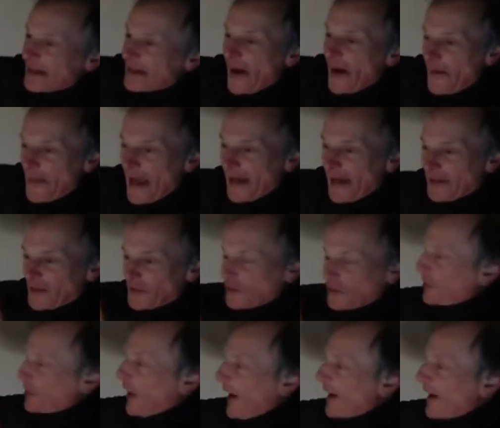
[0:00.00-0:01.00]
like that, its
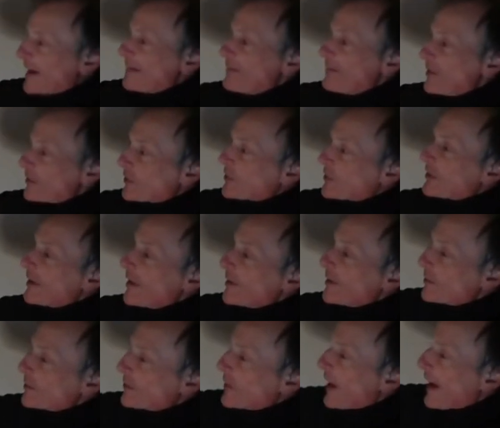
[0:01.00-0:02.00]
time is
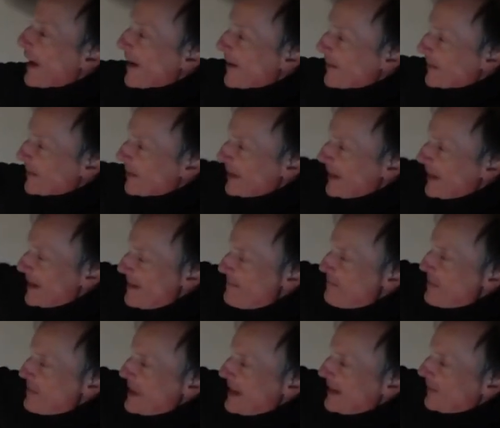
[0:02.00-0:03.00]
slowed down. It
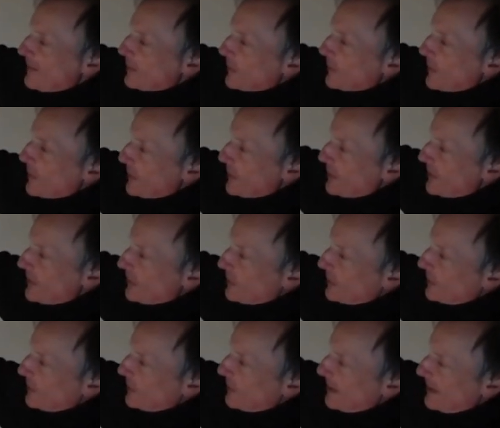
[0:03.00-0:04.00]
means that
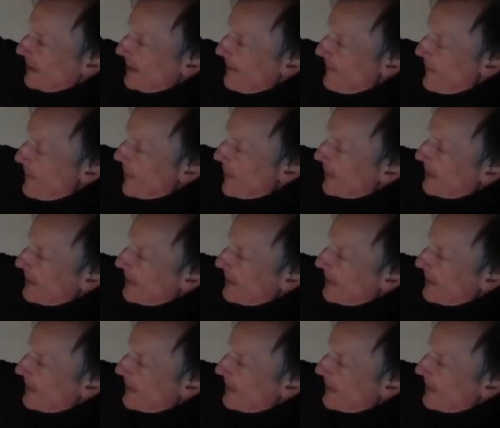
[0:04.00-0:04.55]
it's the